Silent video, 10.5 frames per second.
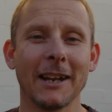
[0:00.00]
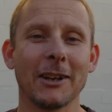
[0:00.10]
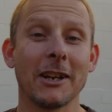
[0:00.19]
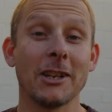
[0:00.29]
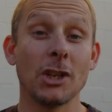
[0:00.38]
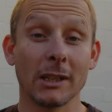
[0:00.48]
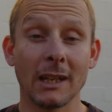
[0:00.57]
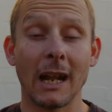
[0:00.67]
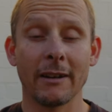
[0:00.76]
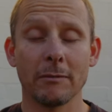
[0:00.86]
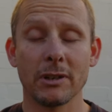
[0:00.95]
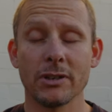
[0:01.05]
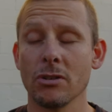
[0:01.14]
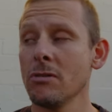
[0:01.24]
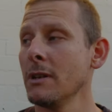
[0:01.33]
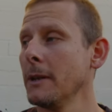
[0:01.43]
I got ejected out of my
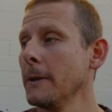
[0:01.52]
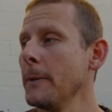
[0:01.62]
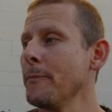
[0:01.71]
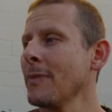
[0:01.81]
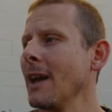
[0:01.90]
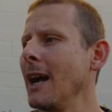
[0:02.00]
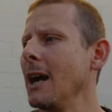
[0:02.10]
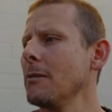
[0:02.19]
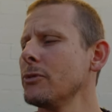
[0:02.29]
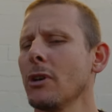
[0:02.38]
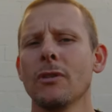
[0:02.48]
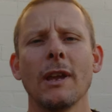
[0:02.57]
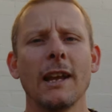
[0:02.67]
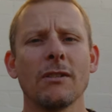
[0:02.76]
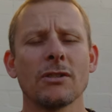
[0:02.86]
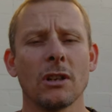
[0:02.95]
shoe. Um, so the
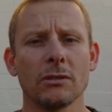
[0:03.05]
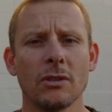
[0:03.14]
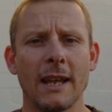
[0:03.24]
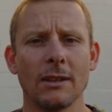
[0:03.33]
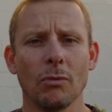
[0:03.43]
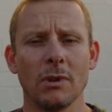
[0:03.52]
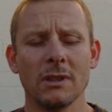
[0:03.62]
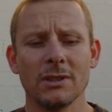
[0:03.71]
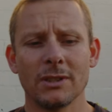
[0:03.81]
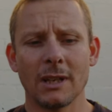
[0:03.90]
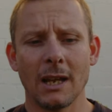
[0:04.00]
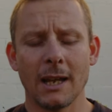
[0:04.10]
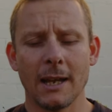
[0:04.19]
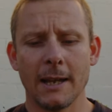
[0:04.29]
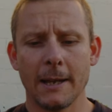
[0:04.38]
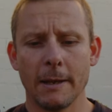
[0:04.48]
end result to that was
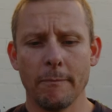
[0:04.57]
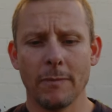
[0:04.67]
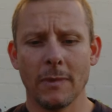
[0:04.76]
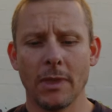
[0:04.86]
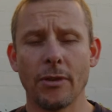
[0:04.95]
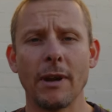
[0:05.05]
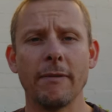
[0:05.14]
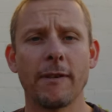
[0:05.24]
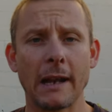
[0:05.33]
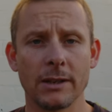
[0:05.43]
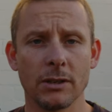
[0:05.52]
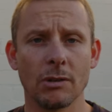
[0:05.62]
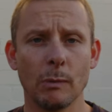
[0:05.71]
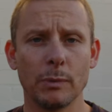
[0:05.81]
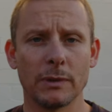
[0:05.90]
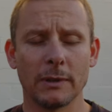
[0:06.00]
um, three fractured
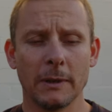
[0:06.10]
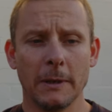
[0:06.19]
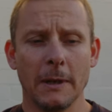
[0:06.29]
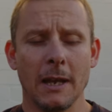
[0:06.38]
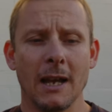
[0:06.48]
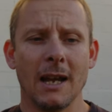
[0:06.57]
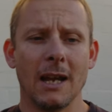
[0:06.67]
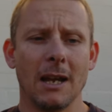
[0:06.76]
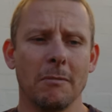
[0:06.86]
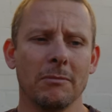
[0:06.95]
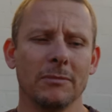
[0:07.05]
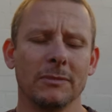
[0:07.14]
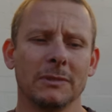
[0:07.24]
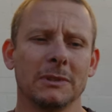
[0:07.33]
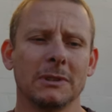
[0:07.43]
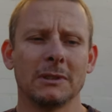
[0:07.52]
ribs um,
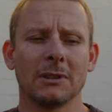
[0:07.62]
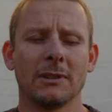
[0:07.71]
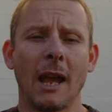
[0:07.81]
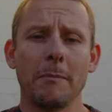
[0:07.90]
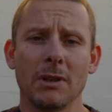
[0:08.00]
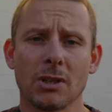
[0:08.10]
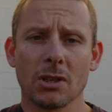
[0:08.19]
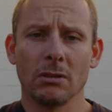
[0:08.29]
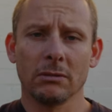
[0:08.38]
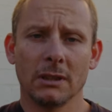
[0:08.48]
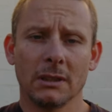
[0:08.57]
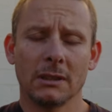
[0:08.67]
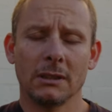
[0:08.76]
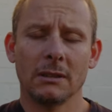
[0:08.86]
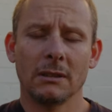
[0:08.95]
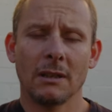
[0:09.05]
damaged
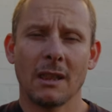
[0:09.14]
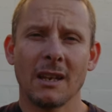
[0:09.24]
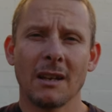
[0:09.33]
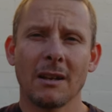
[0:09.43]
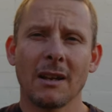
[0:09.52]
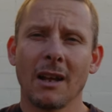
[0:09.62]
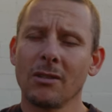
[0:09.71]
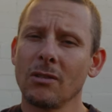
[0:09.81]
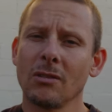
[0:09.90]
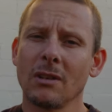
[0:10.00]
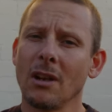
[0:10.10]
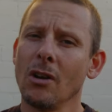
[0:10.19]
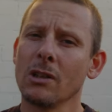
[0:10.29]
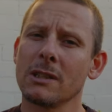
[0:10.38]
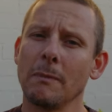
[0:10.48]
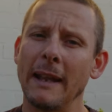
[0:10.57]
shoulder. I think I, I
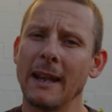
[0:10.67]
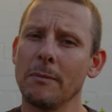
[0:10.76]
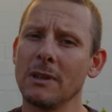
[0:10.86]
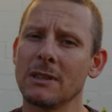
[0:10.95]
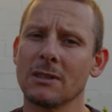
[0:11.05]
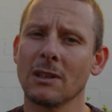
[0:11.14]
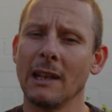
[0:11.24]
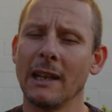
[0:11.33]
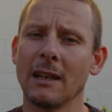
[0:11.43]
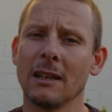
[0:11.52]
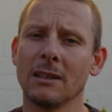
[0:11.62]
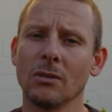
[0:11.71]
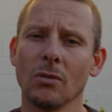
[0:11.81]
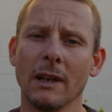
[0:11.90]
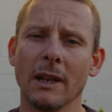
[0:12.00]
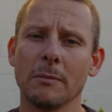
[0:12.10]
heard some ligaments, leg, uh,
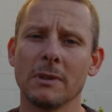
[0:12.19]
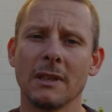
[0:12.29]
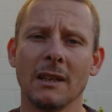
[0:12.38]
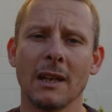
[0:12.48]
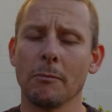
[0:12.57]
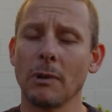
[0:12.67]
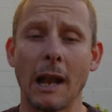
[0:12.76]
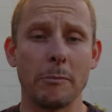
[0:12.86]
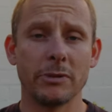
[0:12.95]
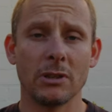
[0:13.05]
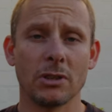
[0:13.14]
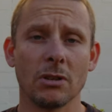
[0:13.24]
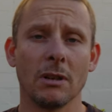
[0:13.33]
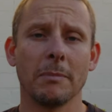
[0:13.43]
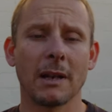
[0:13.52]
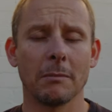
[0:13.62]
torn ligaments in there. I'm not 100%
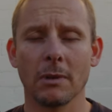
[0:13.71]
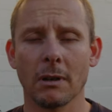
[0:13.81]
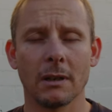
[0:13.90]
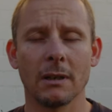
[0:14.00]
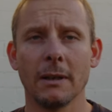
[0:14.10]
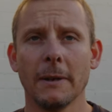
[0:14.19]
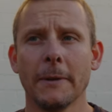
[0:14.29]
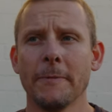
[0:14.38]
sure, but I'm not gonna.